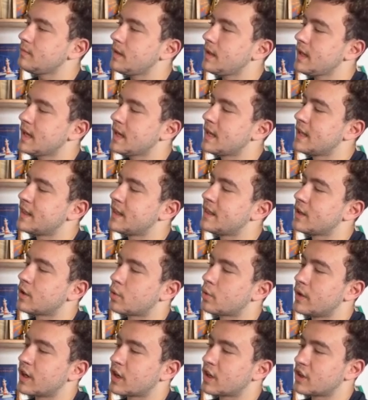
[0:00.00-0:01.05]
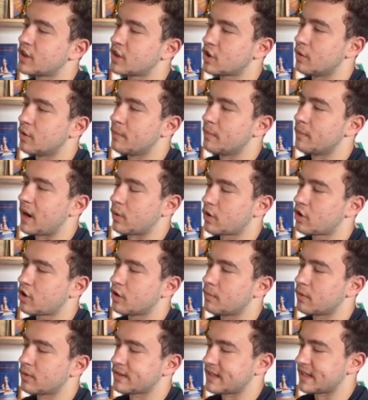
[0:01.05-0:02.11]
and then the queen could come out
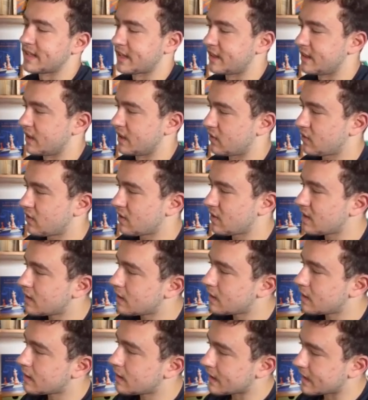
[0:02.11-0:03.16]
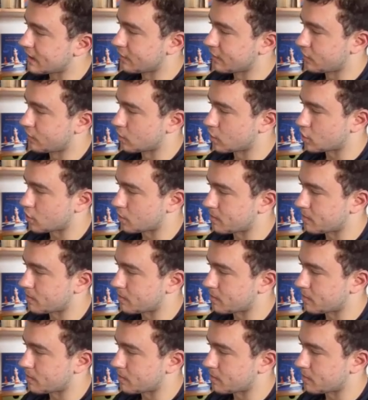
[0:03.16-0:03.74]
like this in the future.